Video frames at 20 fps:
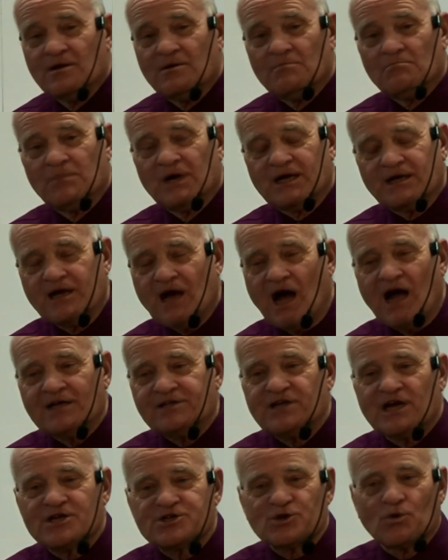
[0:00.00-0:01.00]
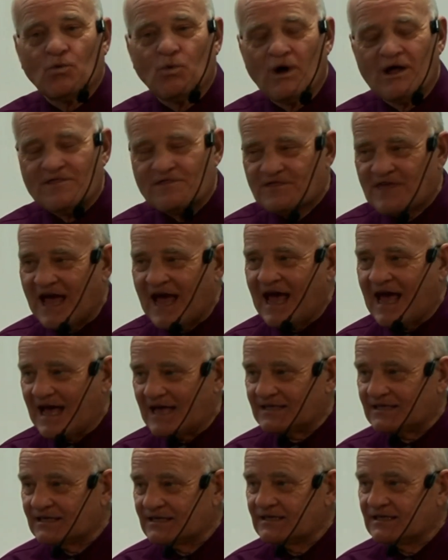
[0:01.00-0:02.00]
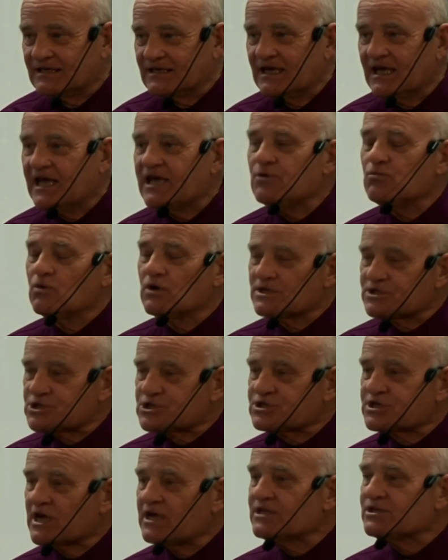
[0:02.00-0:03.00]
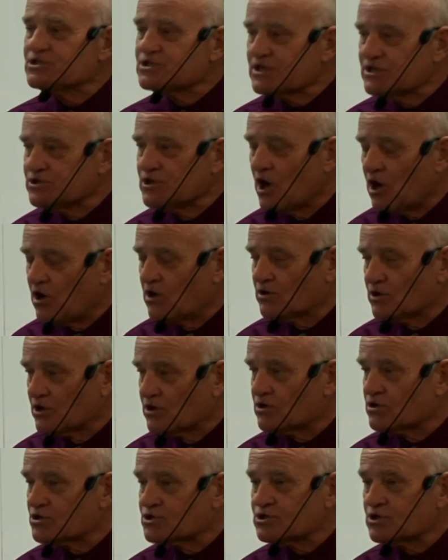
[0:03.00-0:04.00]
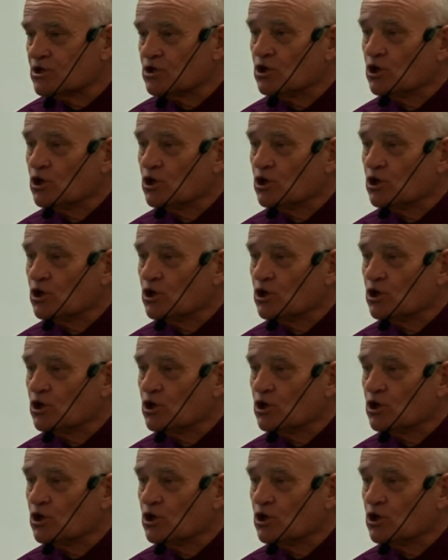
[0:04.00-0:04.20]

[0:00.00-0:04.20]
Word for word: But God doesn't want that. He wants sons and daughters